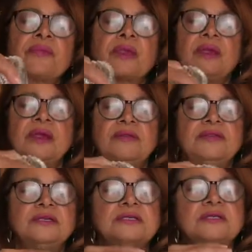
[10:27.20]
And
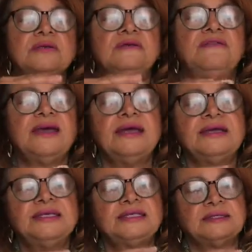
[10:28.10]
this little
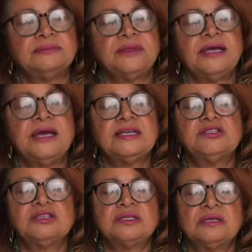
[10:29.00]
vase, it has
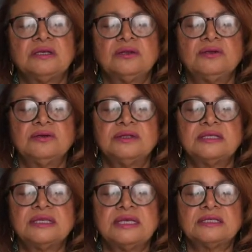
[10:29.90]
just a little,
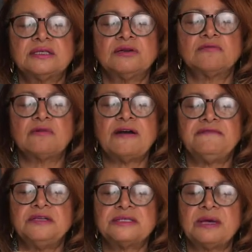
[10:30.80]
this has a little
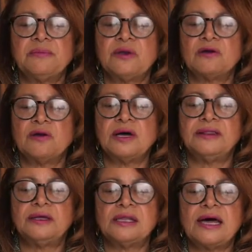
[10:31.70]
roughness up here on
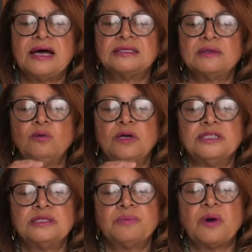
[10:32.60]
the glass in one
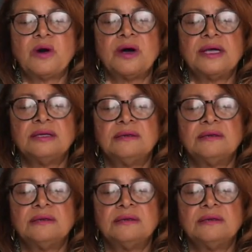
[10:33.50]
spot.